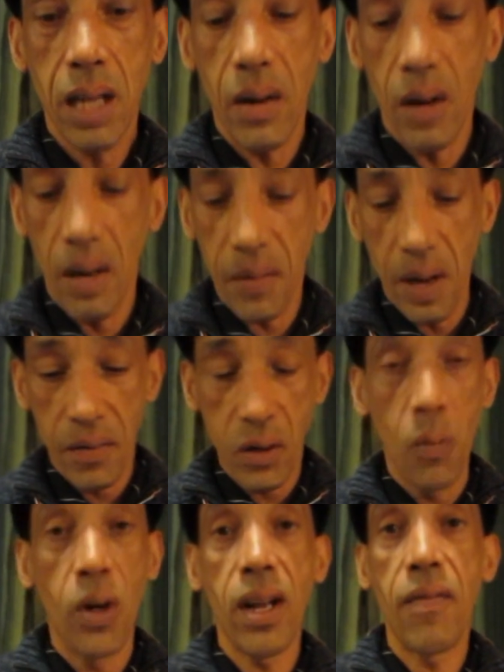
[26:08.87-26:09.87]
Now, I've
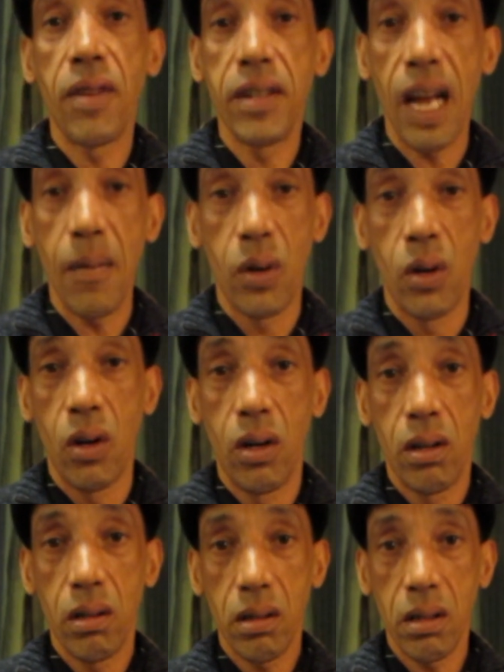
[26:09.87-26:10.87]
come on every demo
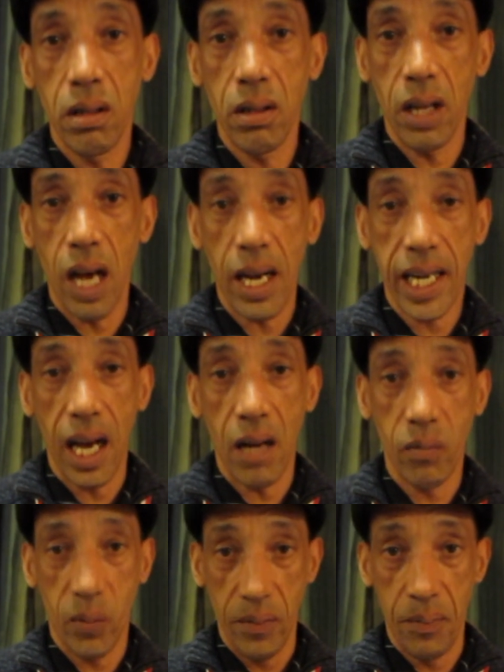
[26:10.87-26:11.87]
that I
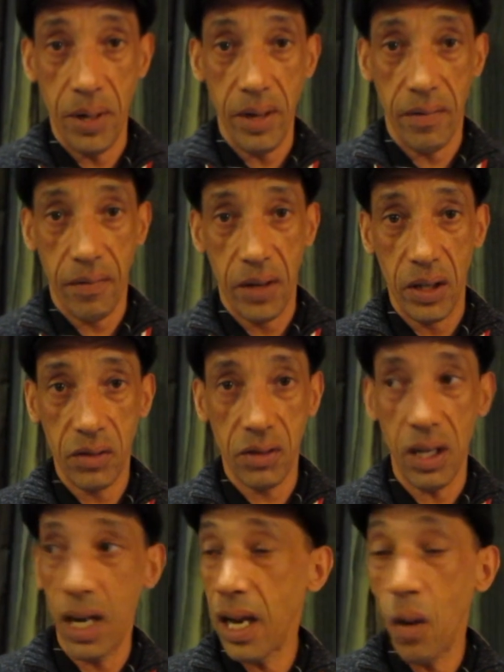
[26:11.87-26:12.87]
can with Britain
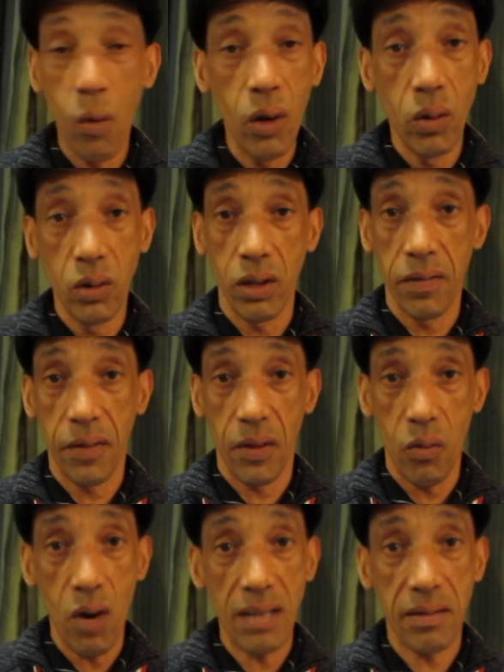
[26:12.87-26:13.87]
First, and I will do for
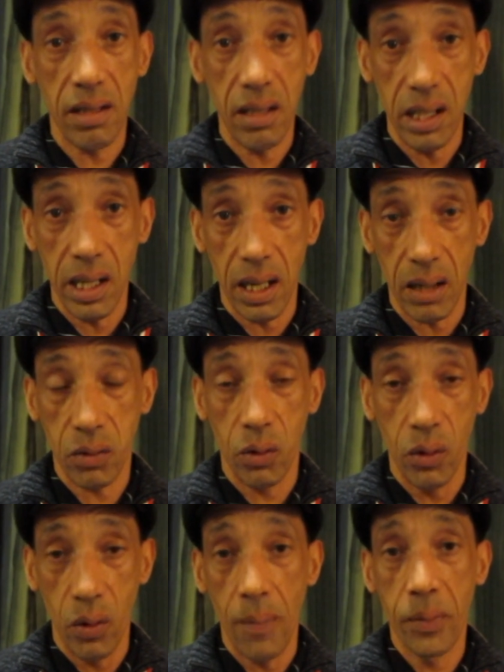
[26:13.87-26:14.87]
the rest of the year. That's
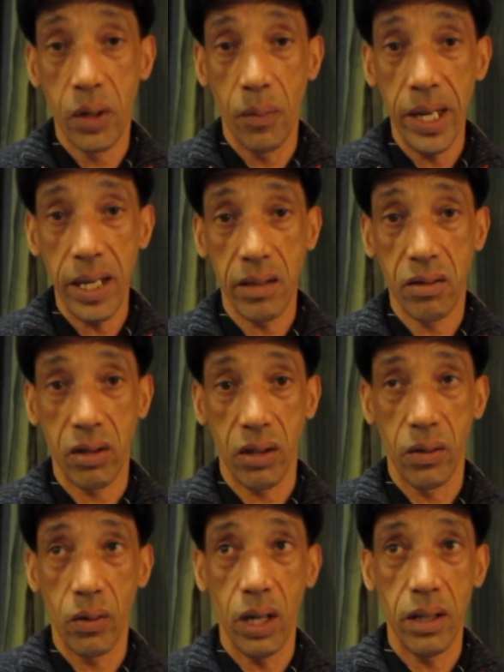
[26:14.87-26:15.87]
who I'm committed
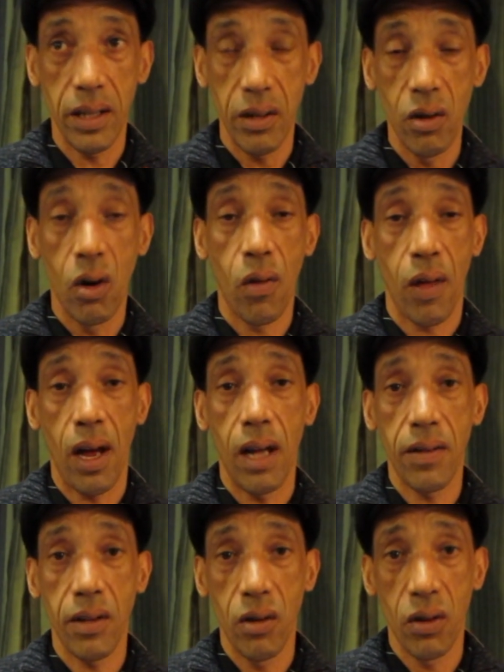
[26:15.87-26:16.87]
to, and they know
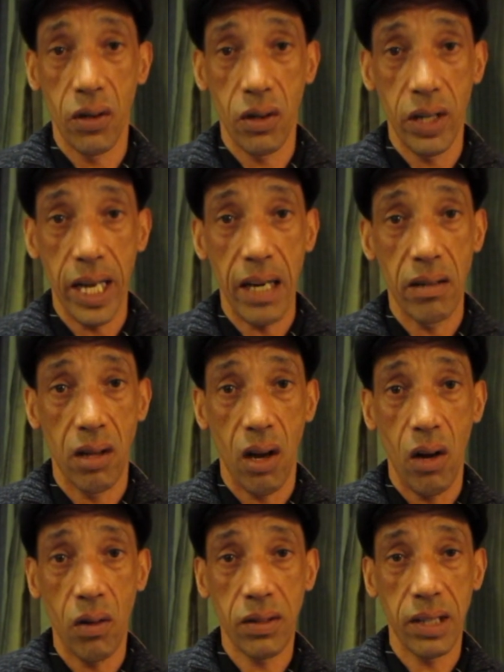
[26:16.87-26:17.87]
that. They know they're going to get the
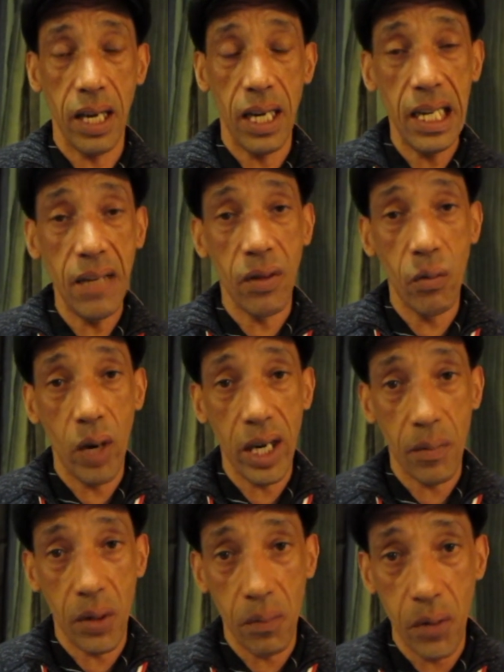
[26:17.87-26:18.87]
loyalty. And even when
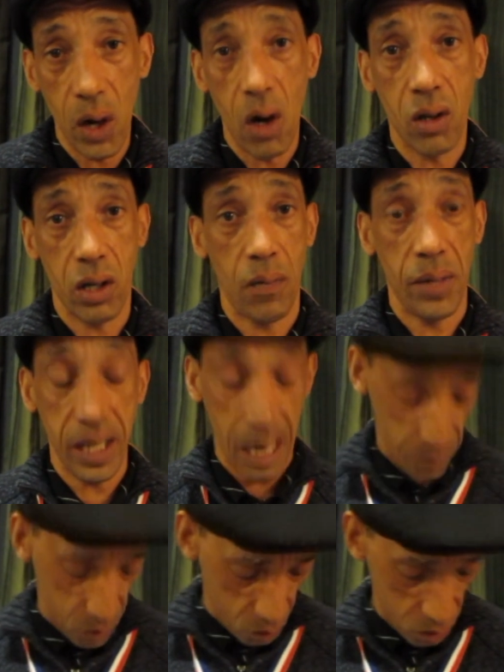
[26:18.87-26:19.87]
I'm not on a
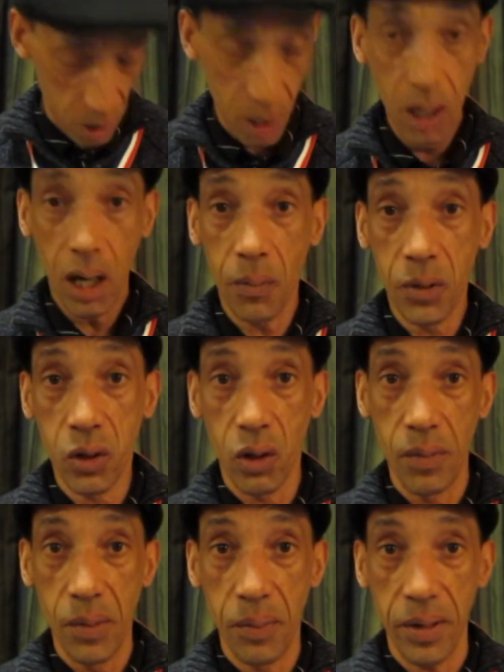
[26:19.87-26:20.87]
demo, I'm
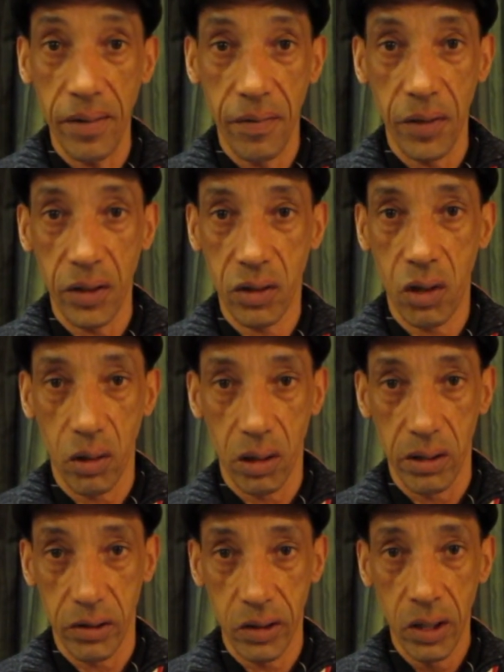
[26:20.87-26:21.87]
showing my Britain First
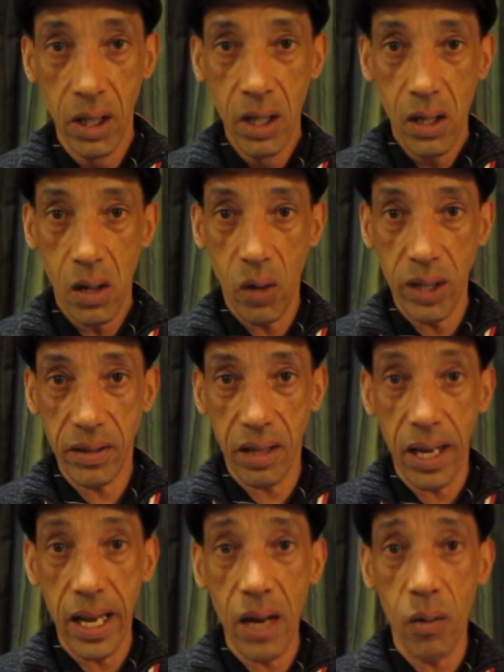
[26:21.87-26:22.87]
colours. I went to
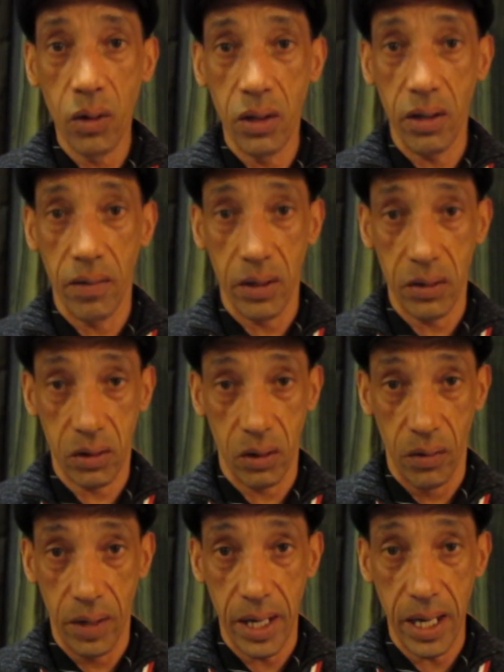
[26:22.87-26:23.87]
Harewood the other
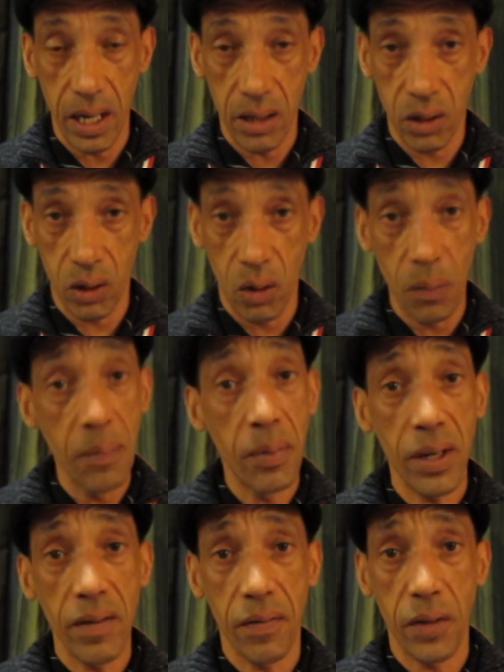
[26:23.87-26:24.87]
Sunday and showed me
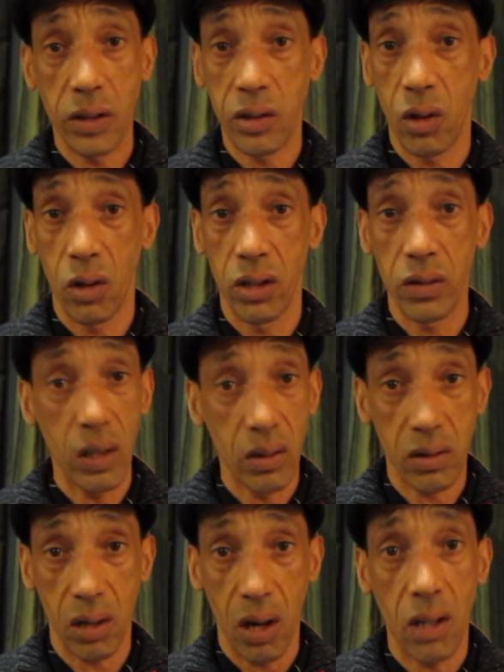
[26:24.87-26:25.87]
Britain First colours
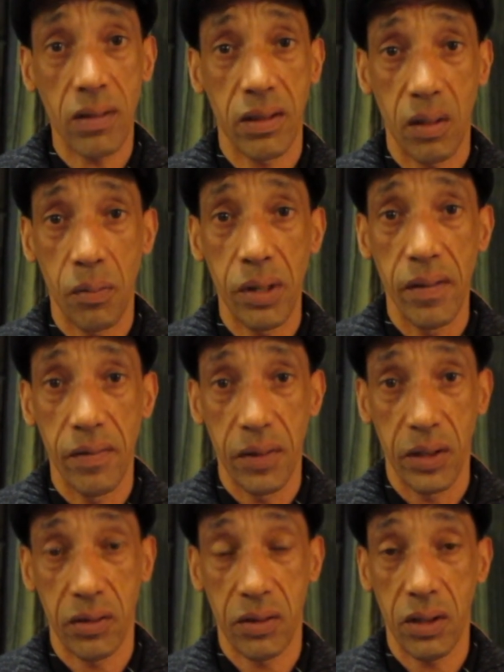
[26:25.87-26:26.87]
and talked as a Britain
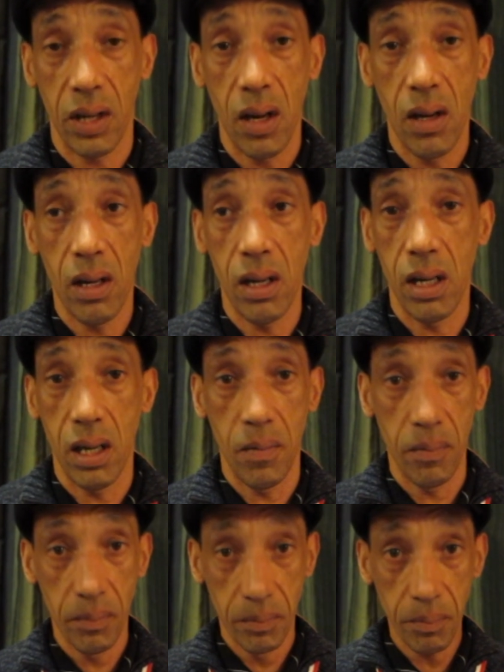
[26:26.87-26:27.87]
First
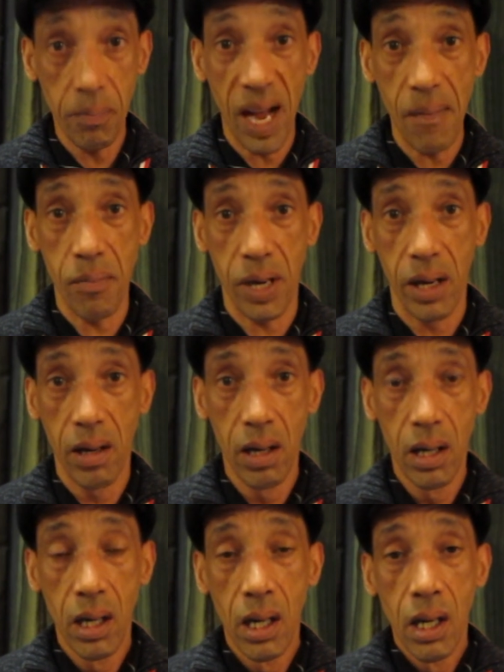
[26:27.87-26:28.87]
member.
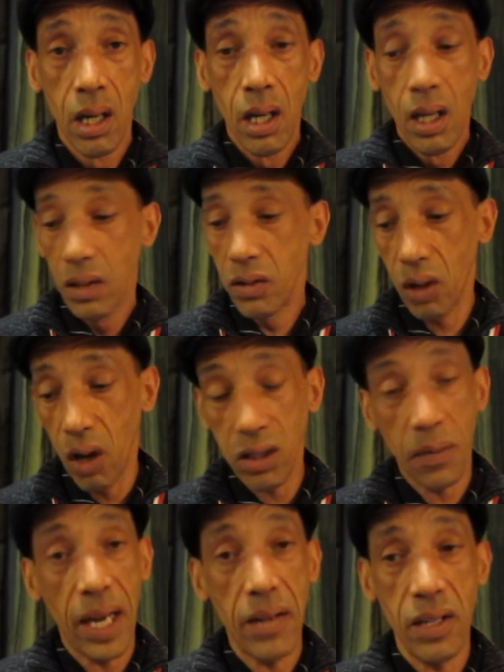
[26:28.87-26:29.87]

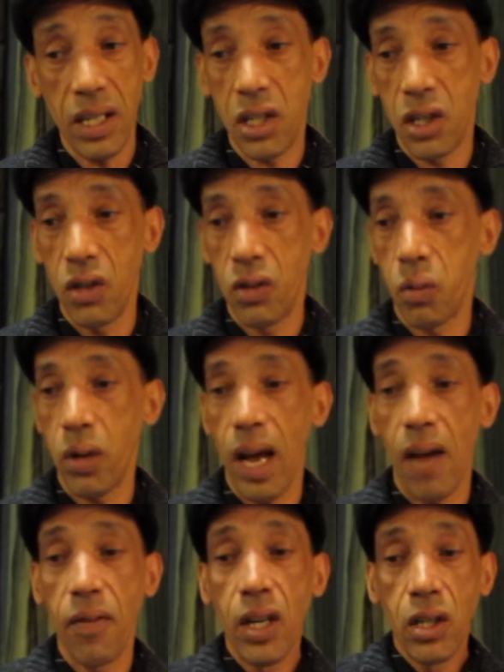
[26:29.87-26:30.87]
Talked about the issues we
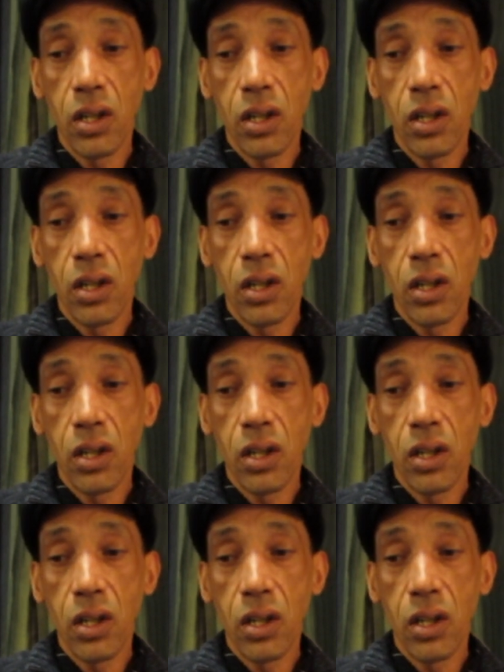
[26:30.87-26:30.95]
have.